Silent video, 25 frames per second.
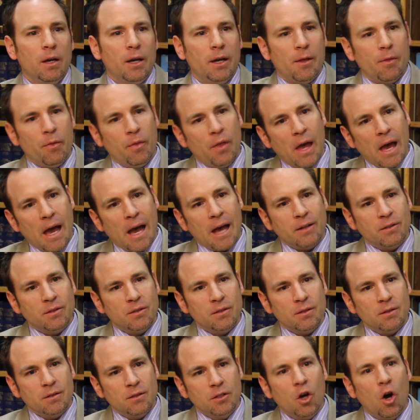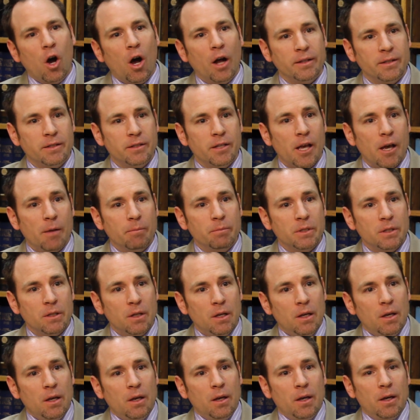uh, that concept.
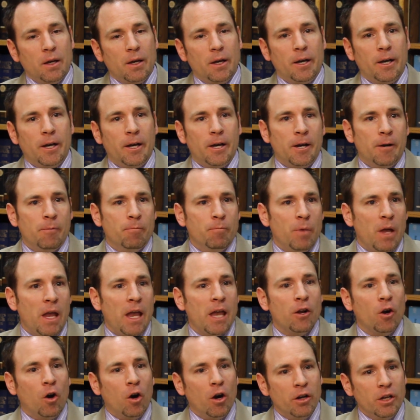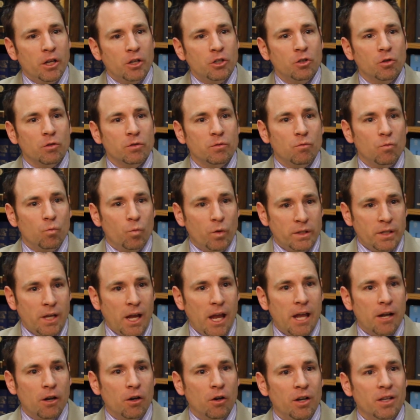Um, and our initial
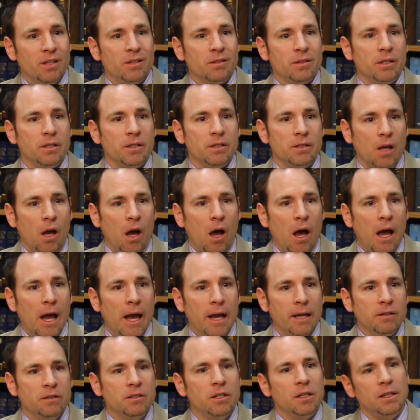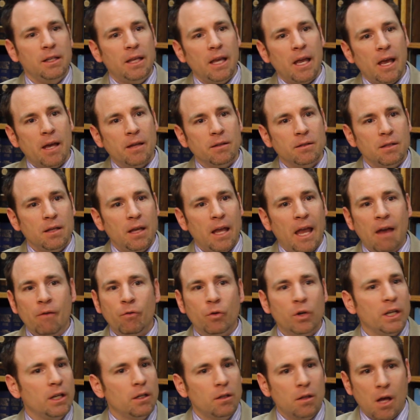retainer is designed to get
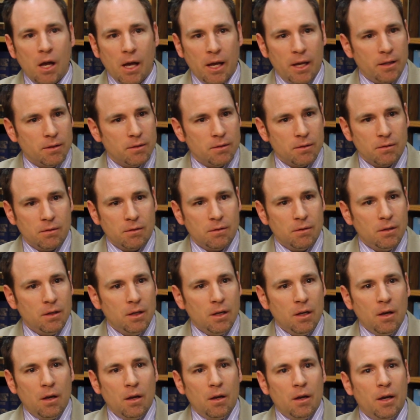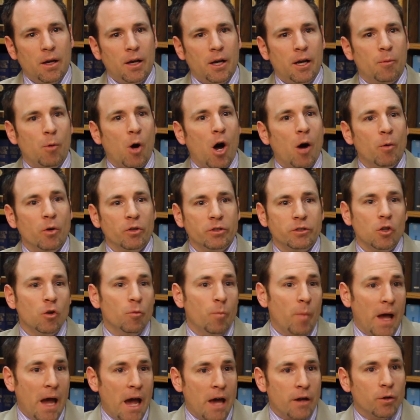every client, um, almost
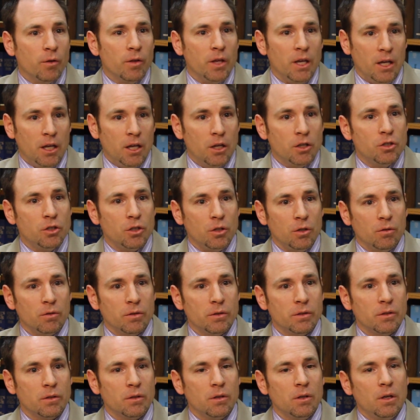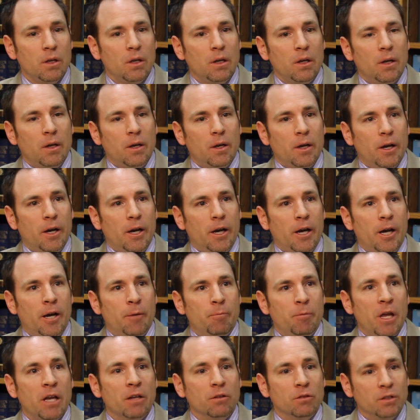no matter the issues,
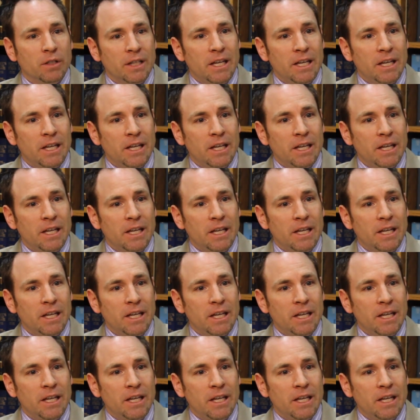um, at